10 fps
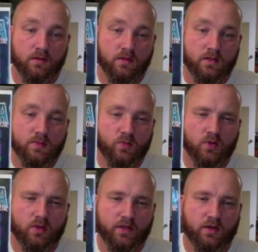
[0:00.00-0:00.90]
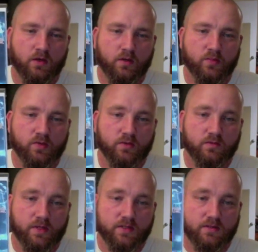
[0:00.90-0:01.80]
it's more like an art book
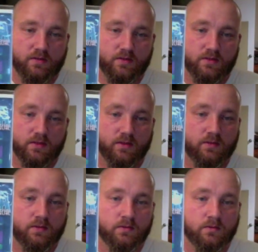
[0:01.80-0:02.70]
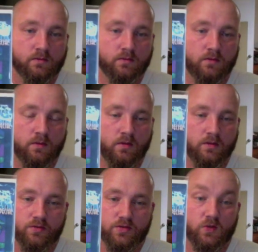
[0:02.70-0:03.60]
basically. So
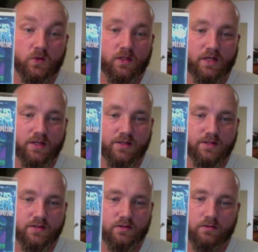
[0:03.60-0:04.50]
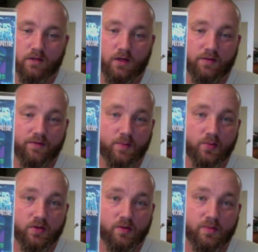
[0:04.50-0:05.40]
no storyline, just all Van
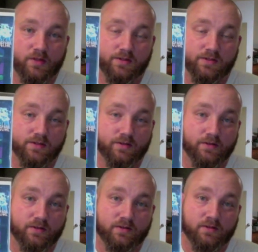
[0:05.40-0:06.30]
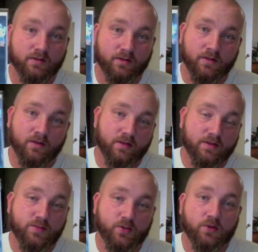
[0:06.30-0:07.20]
Crow pictures. So
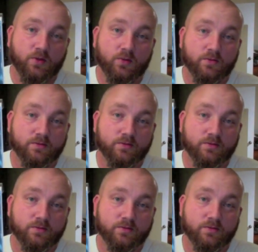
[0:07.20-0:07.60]
it's pretty cool.